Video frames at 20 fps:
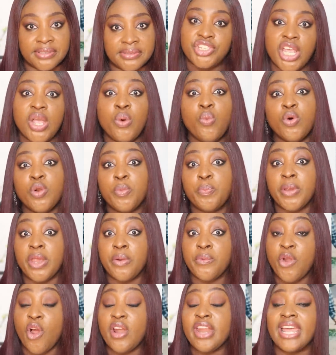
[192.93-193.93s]
She would
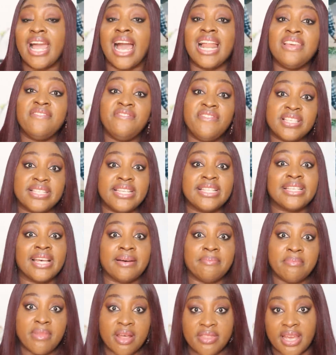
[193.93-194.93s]
periodically visit
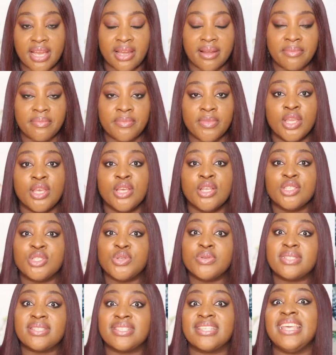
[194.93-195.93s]
her mother
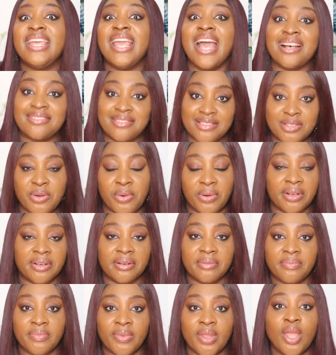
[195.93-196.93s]
to see her
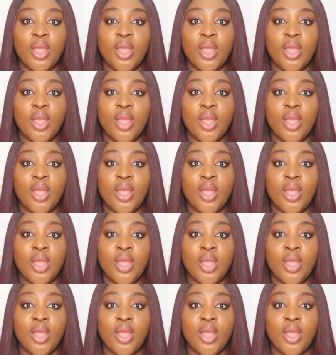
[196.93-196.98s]
son